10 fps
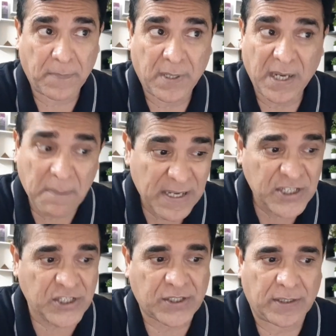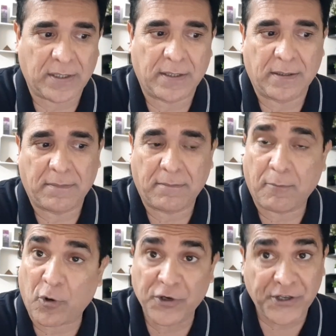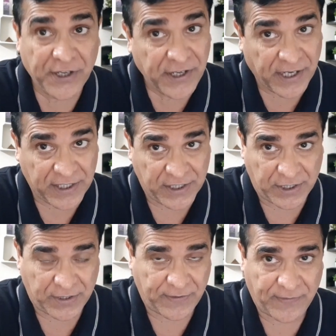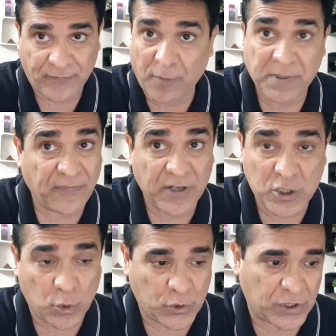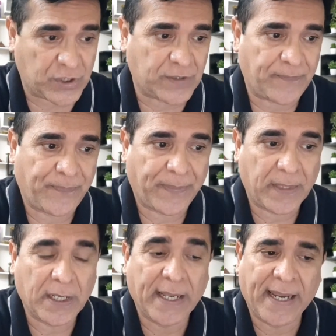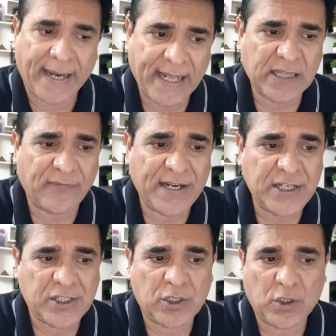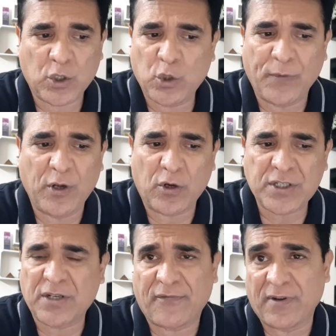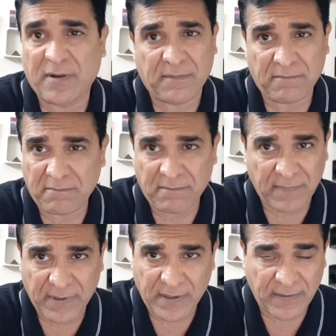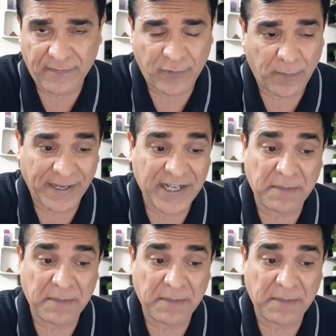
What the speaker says: immense monetary gains from different sources. Health wise, you will not suffer from any